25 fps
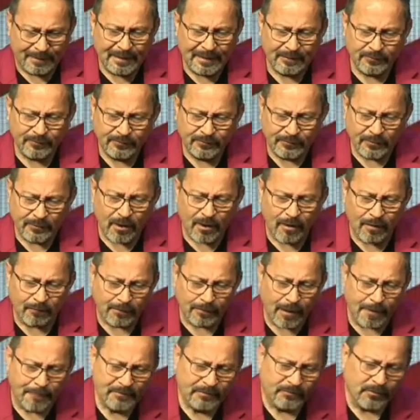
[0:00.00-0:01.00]
King Saul's
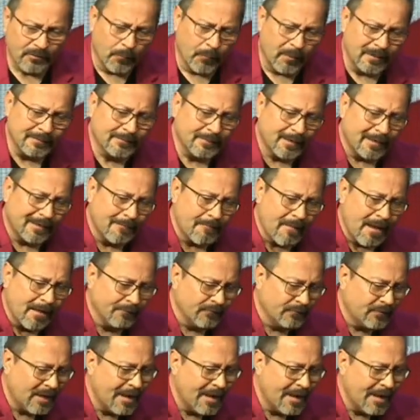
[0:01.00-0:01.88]
army is on one side of the mountain,